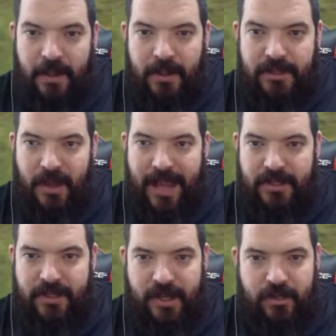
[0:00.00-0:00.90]
So hand
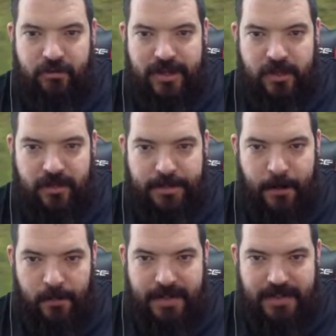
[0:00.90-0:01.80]
sentry's already
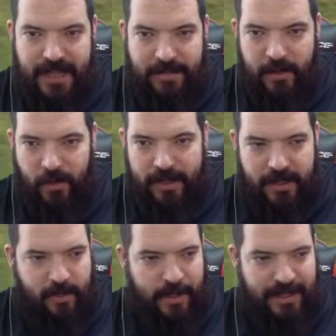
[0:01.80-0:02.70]
popped his thing, but we're
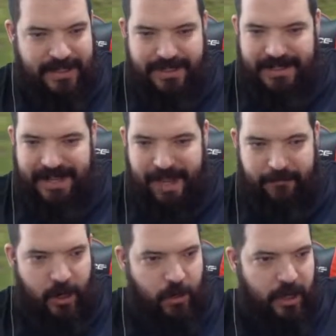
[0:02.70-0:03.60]
gonna
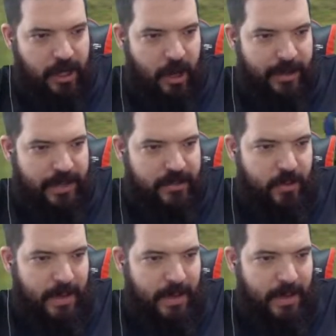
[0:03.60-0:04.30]
carry on going into